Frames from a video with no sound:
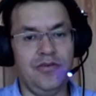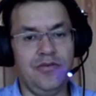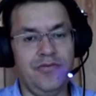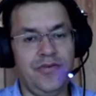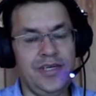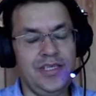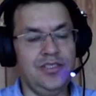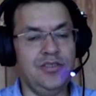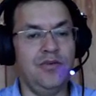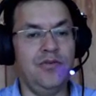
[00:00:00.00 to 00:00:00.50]

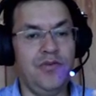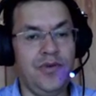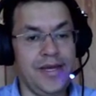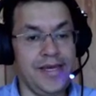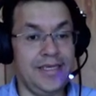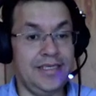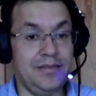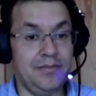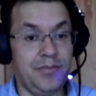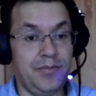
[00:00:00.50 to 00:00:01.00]
face to
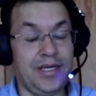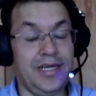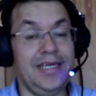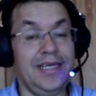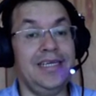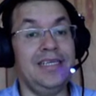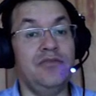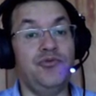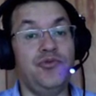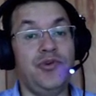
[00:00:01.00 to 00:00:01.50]
face, but I
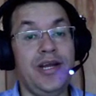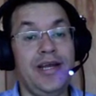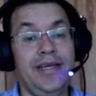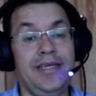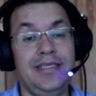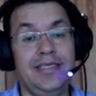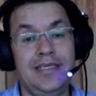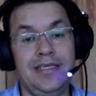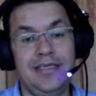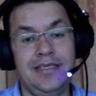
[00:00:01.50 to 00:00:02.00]
can
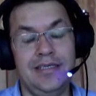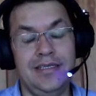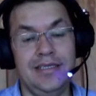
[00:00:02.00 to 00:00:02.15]
write,